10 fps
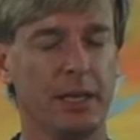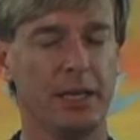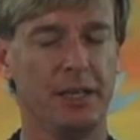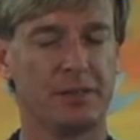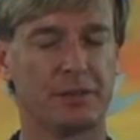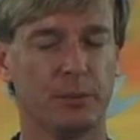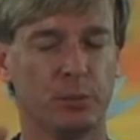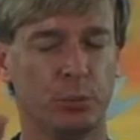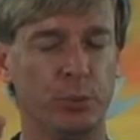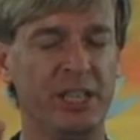He's
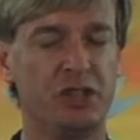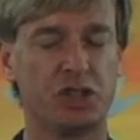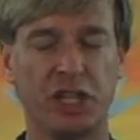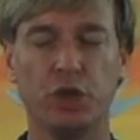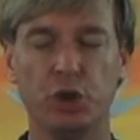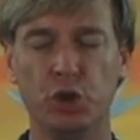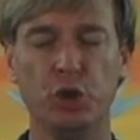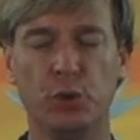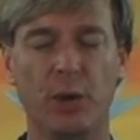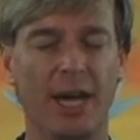reaching
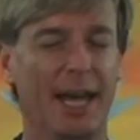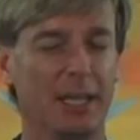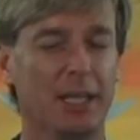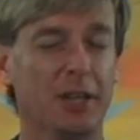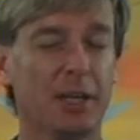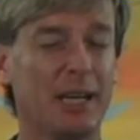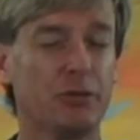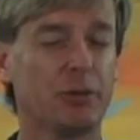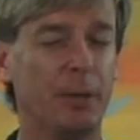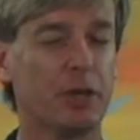you and the other
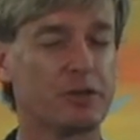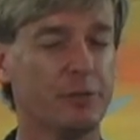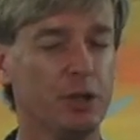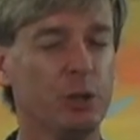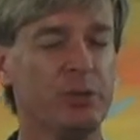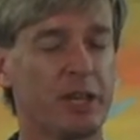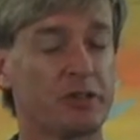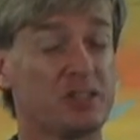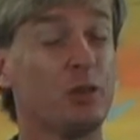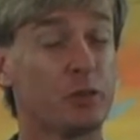counterparts of you that are
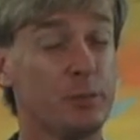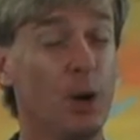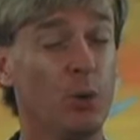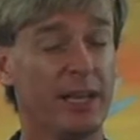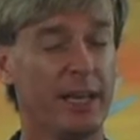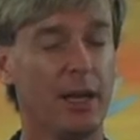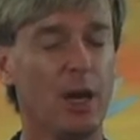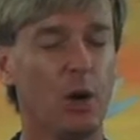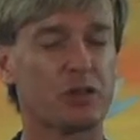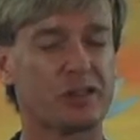still smoking
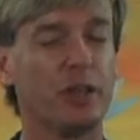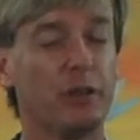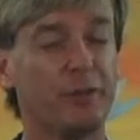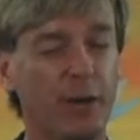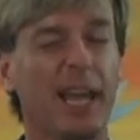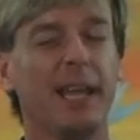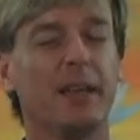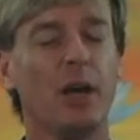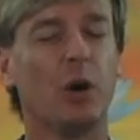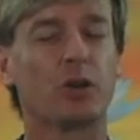or still
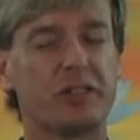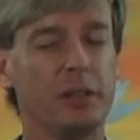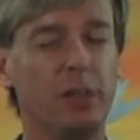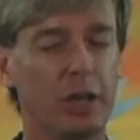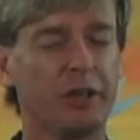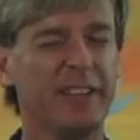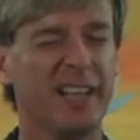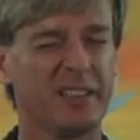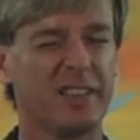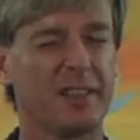afraid or still are
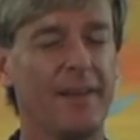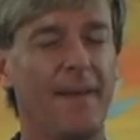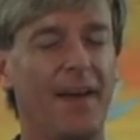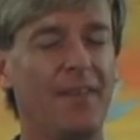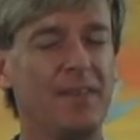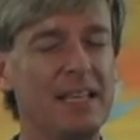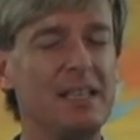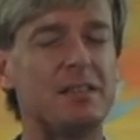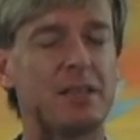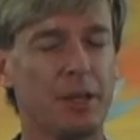addicted. And
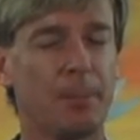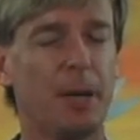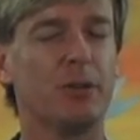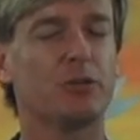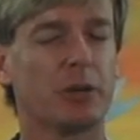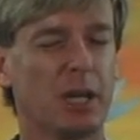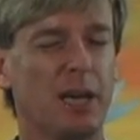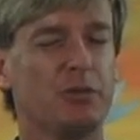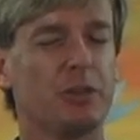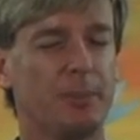these other
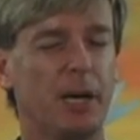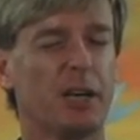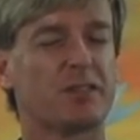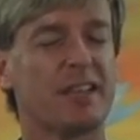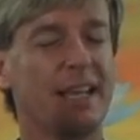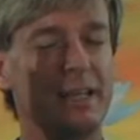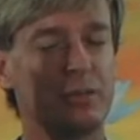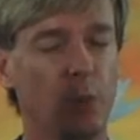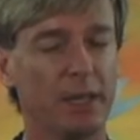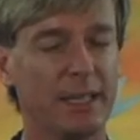counterparts is
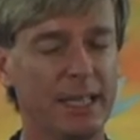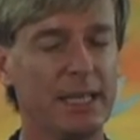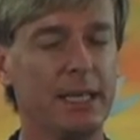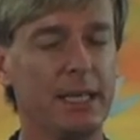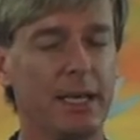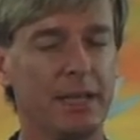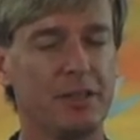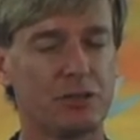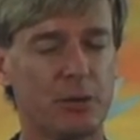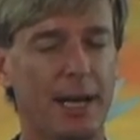what he
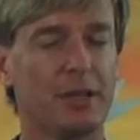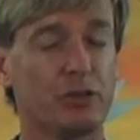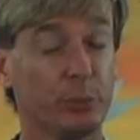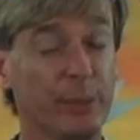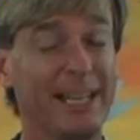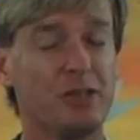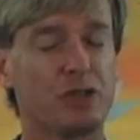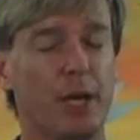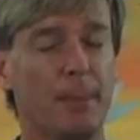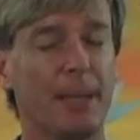is trying to
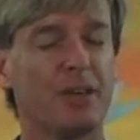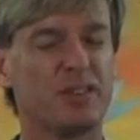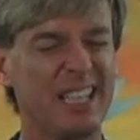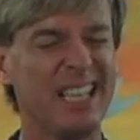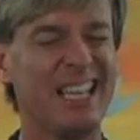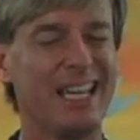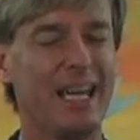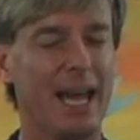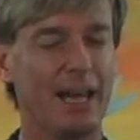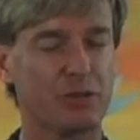reach, because he
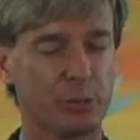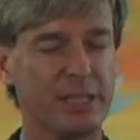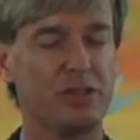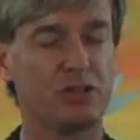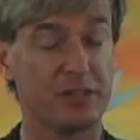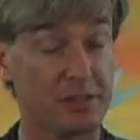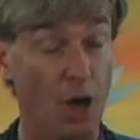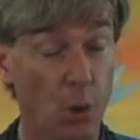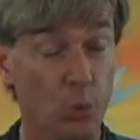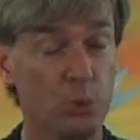has reached his
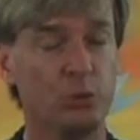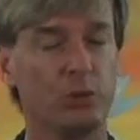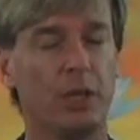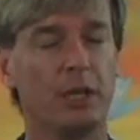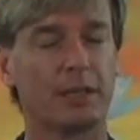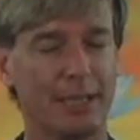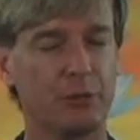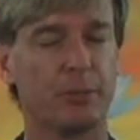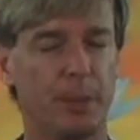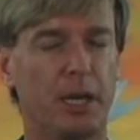own
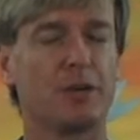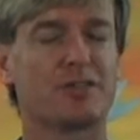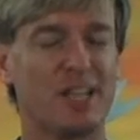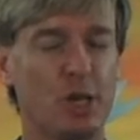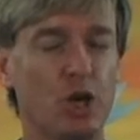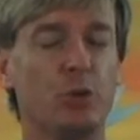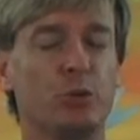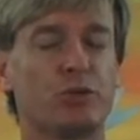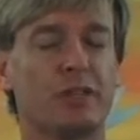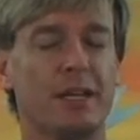counterparts and
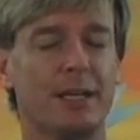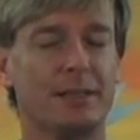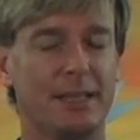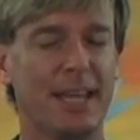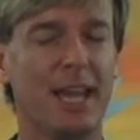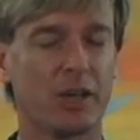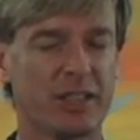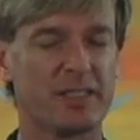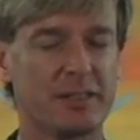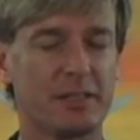knows that they are
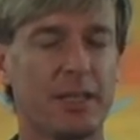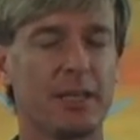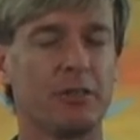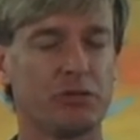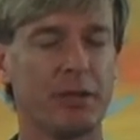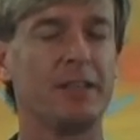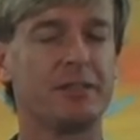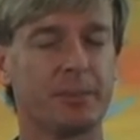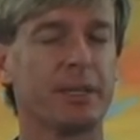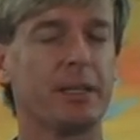existing and trying
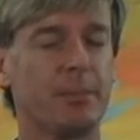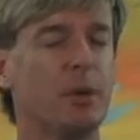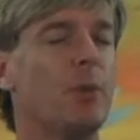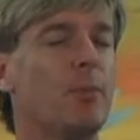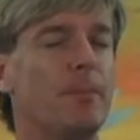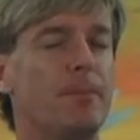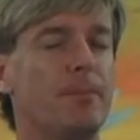to bring them home.